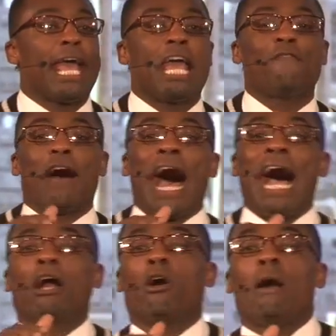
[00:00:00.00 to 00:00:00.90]
if
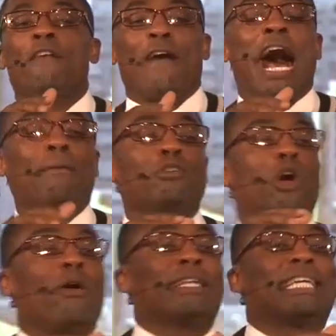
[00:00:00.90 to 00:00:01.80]
I'm
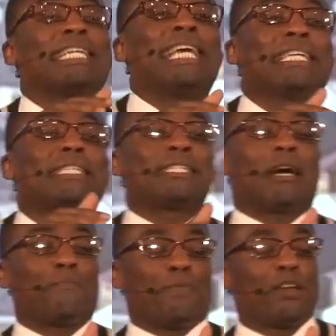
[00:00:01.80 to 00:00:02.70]
going to get
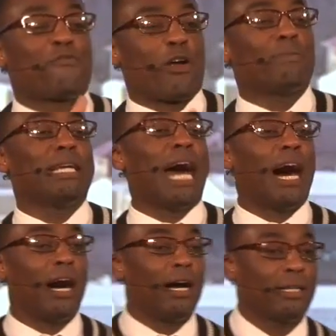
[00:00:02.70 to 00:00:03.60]
something from
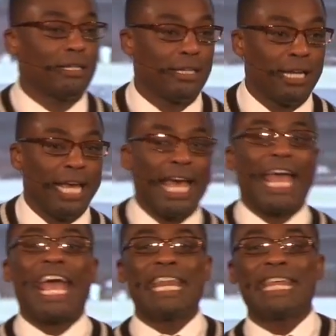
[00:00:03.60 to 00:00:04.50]
God,
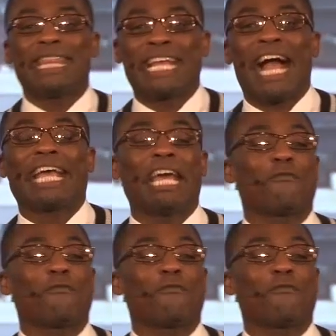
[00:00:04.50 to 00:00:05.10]
anything I get